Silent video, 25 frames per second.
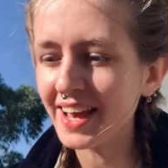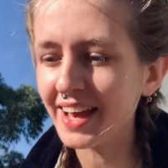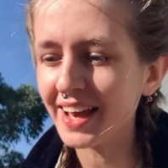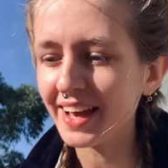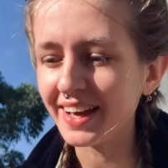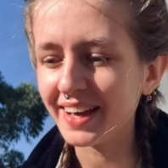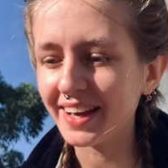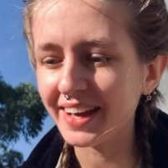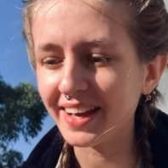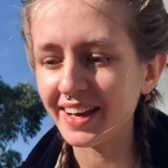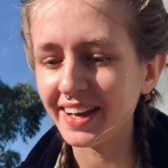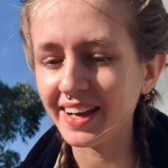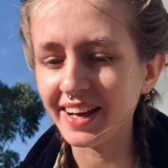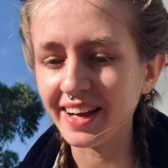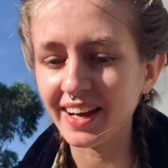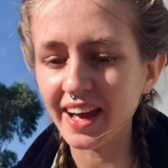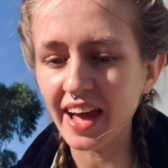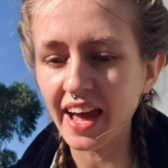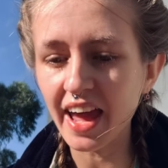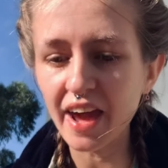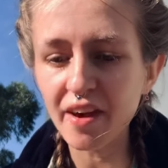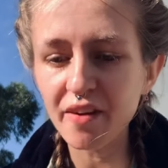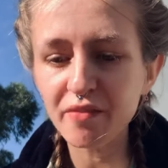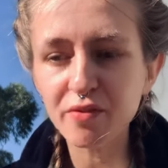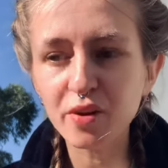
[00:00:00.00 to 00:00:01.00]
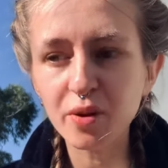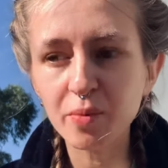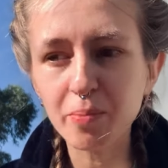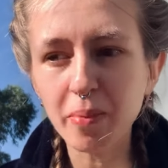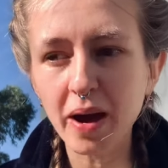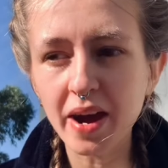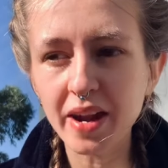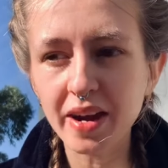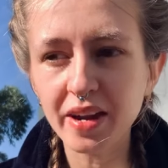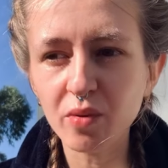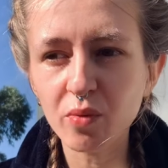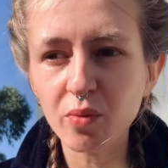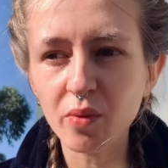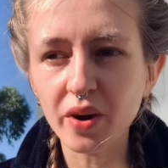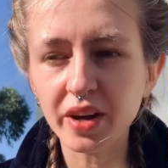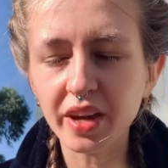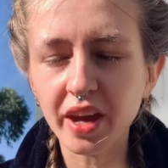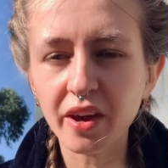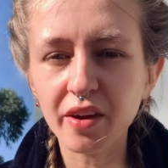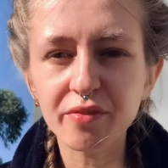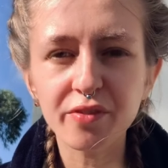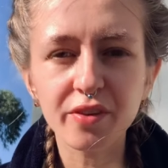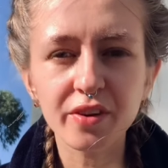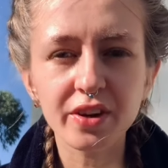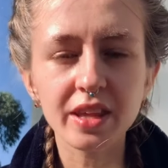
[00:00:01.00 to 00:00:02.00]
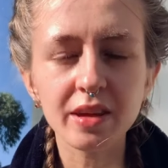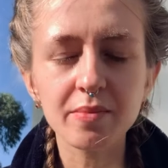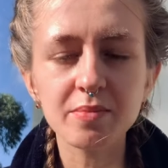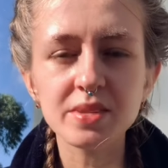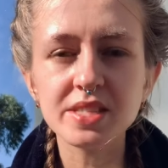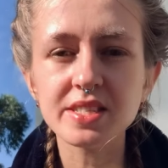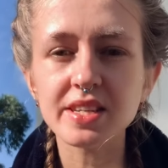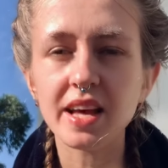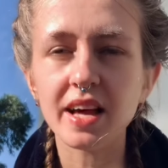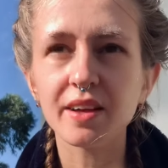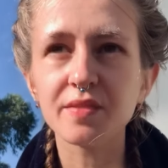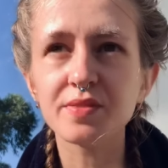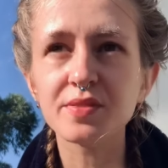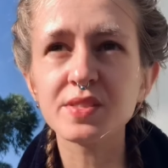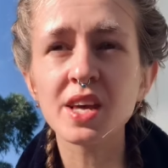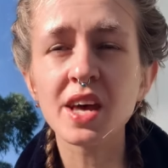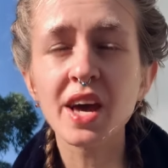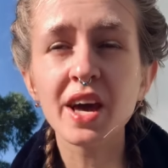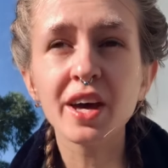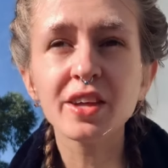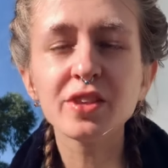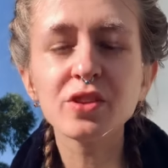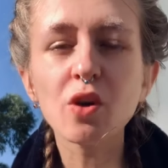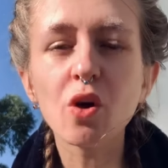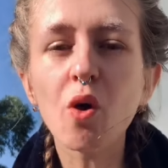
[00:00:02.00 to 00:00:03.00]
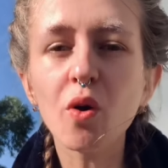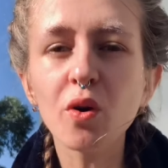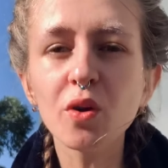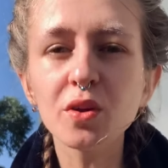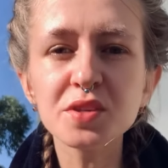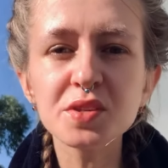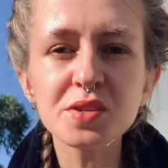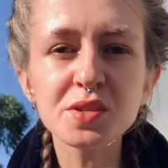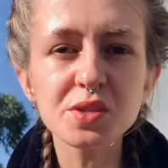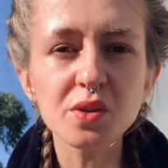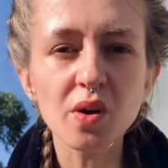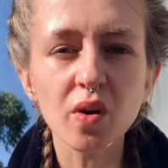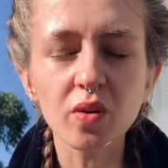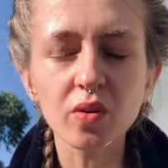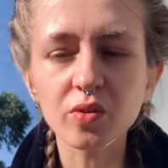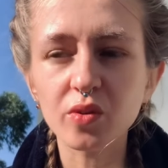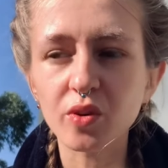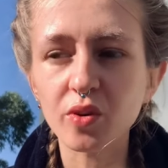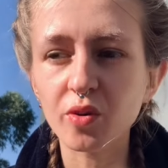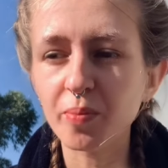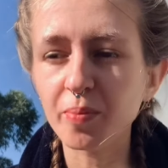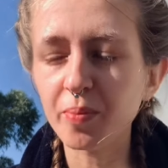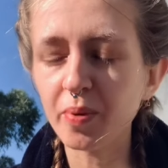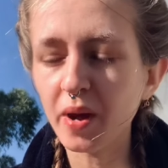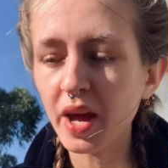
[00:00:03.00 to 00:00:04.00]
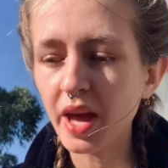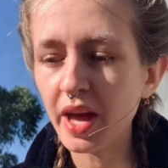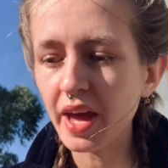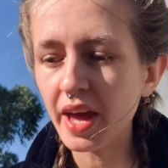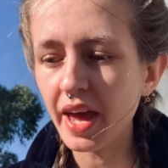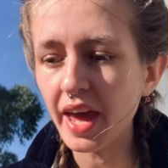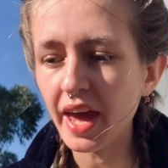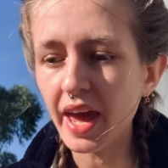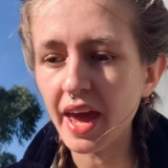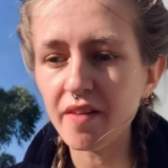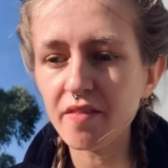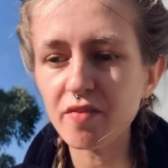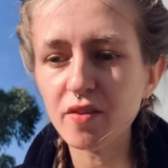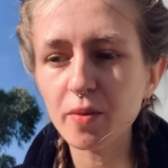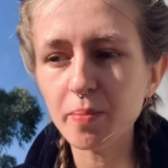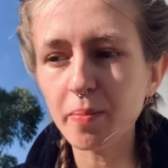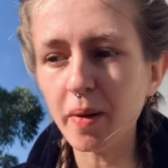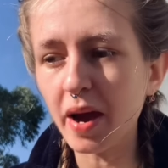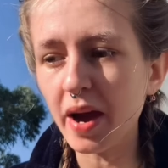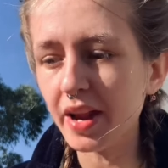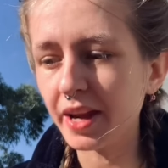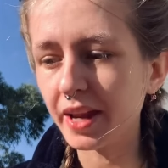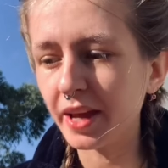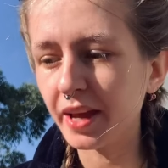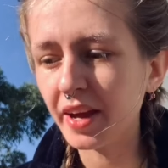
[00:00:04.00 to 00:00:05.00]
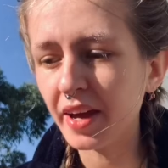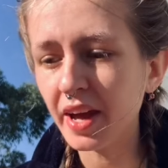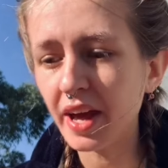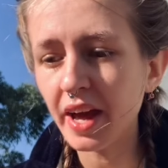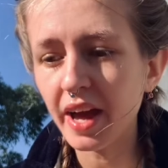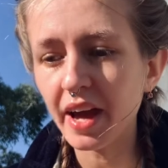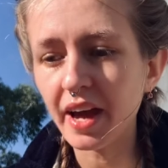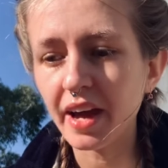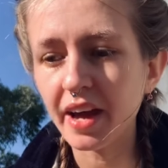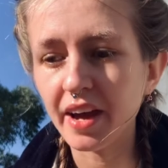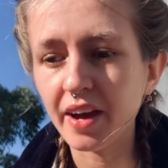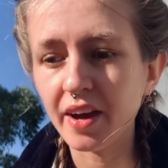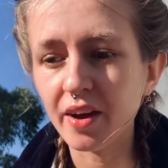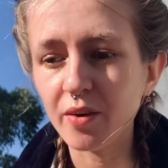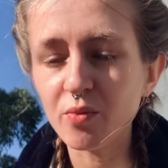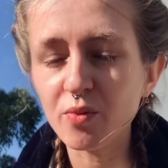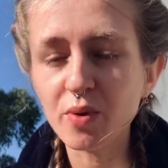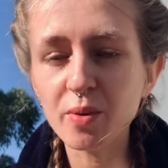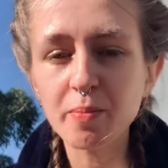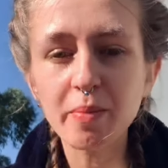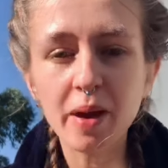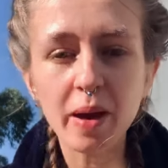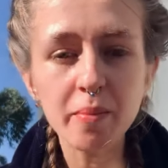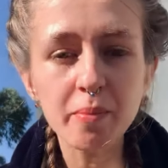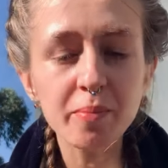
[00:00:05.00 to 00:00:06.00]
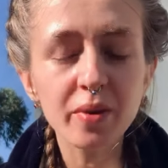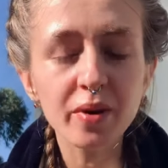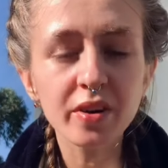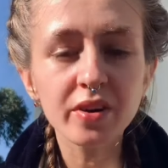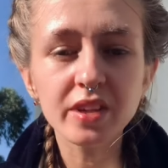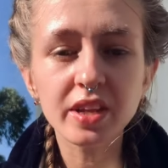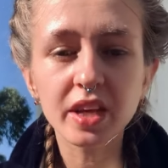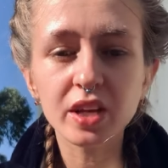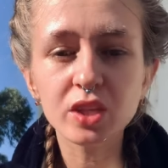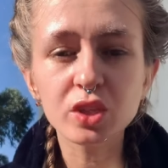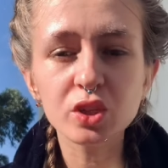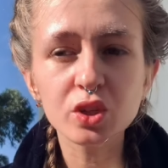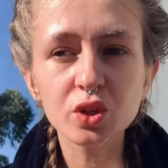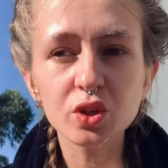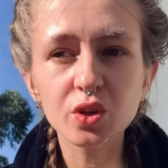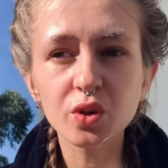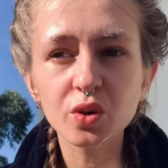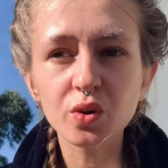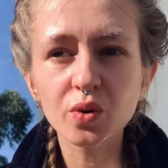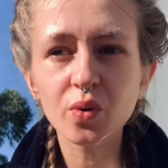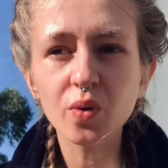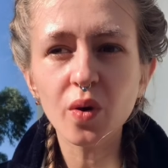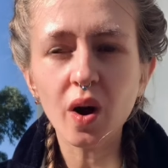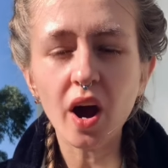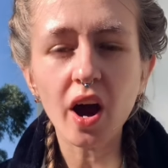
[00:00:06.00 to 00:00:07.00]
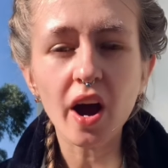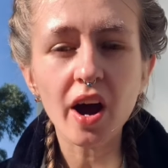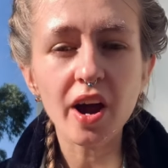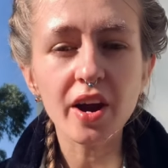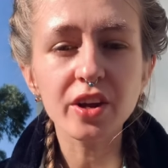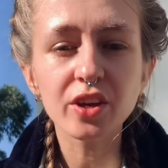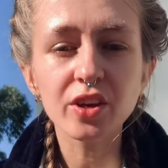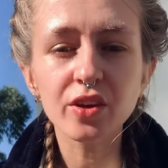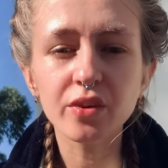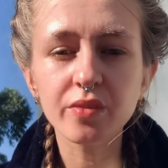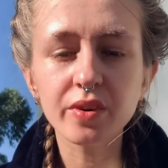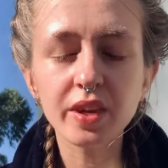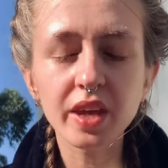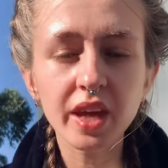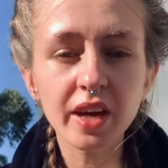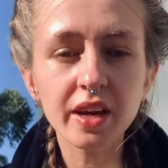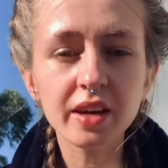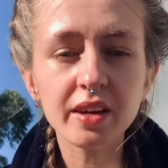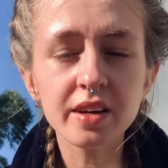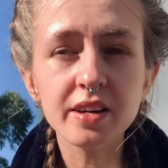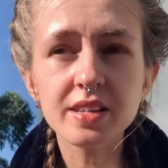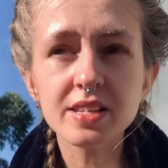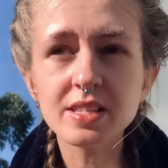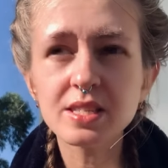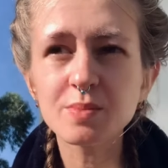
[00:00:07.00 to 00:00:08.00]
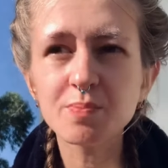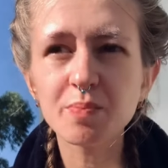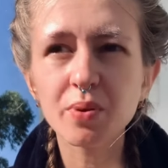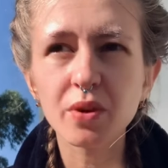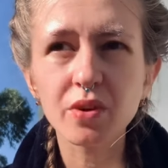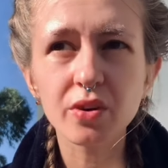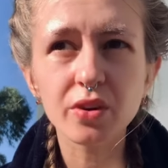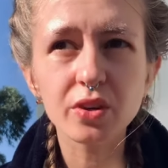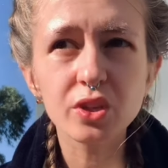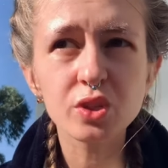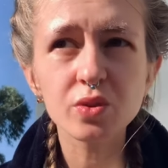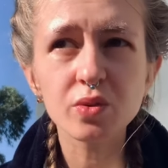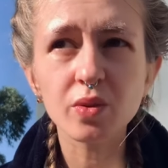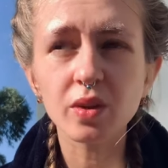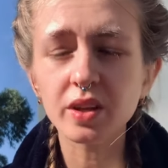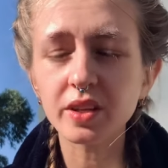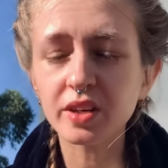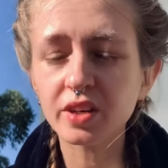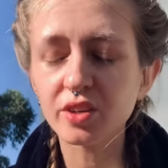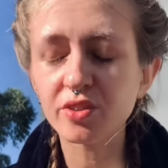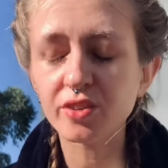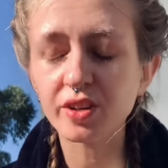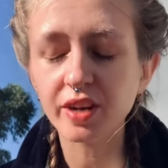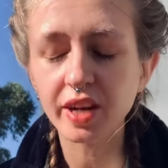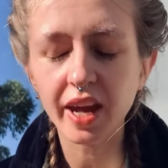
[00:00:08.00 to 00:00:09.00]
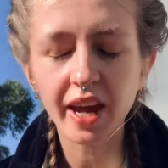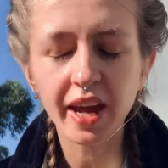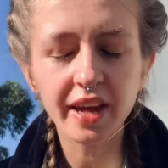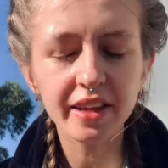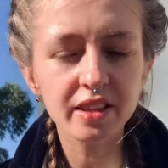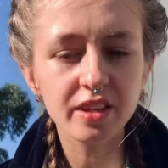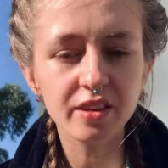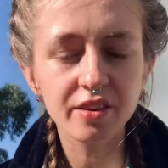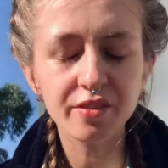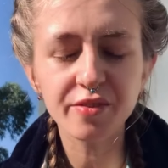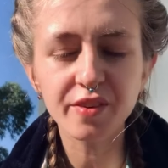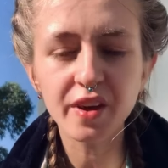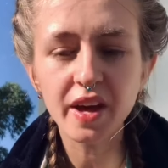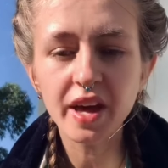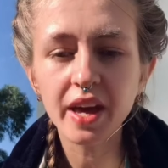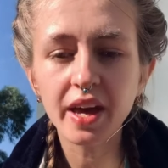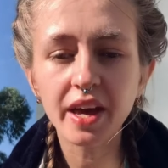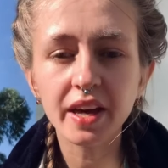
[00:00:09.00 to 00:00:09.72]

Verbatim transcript: uh, everybody working for themselves the whole soul group everybody uh, remember that you are unique, spiritual, creative,